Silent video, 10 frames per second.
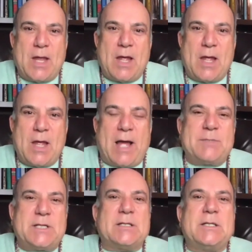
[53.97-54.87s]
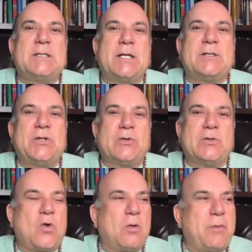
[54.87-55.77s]
I'm 66
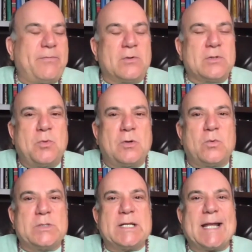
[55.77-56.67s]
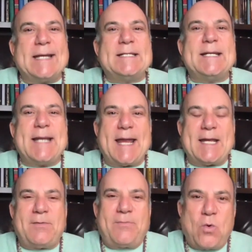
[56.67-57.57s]
years old. My first book was in
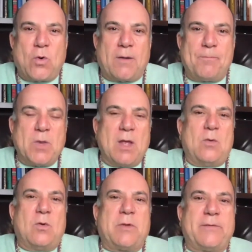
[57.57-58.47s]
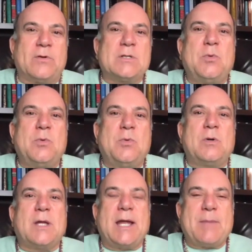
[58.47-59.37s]
1984. When my first book
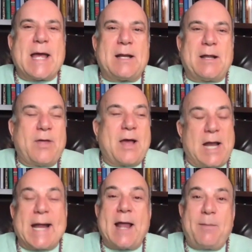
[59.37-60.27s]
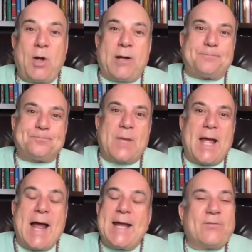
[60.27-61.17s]
came out, I thought, I got a book.
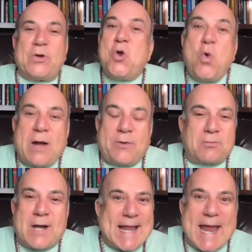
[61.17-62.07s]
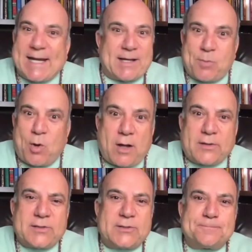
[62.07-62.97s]
I never knew I would write 80
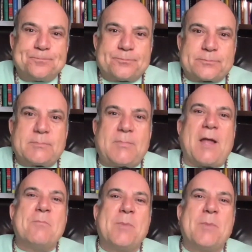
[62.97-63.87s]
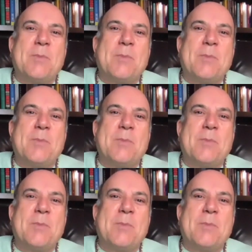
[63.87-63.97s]
books. No. But